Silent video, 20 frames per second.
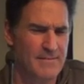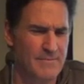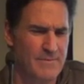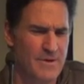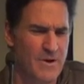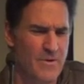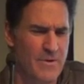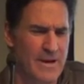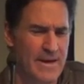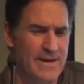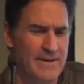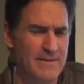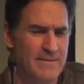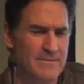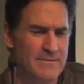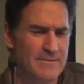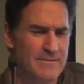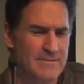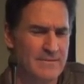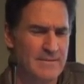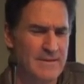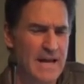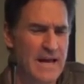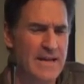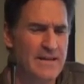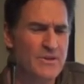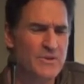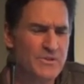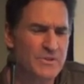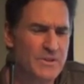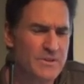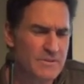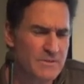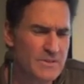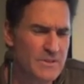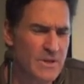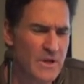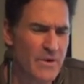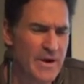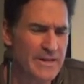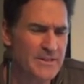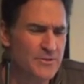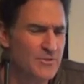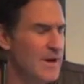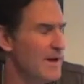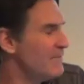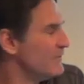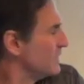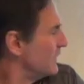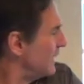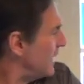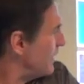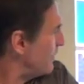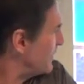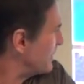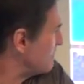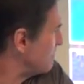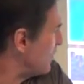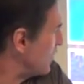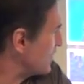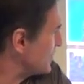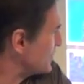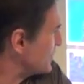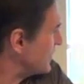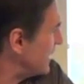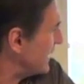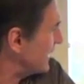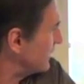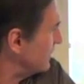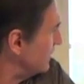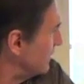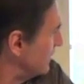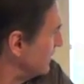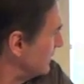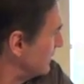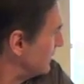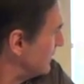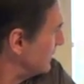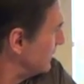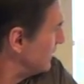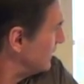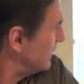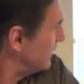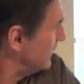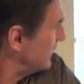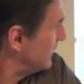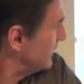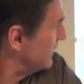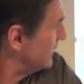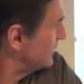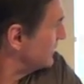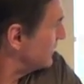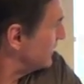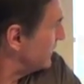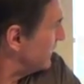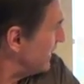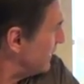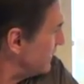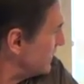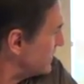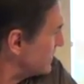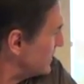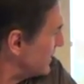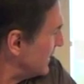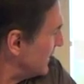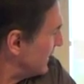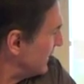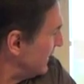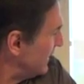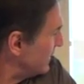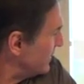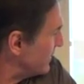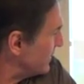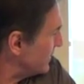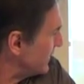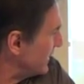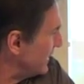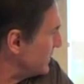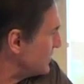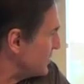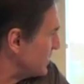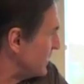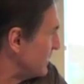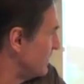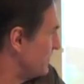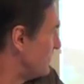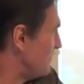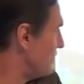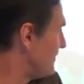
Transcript: well, okay, here's, I used to, you know, I traveled a lot with motorcycle. So that was in Indonesia.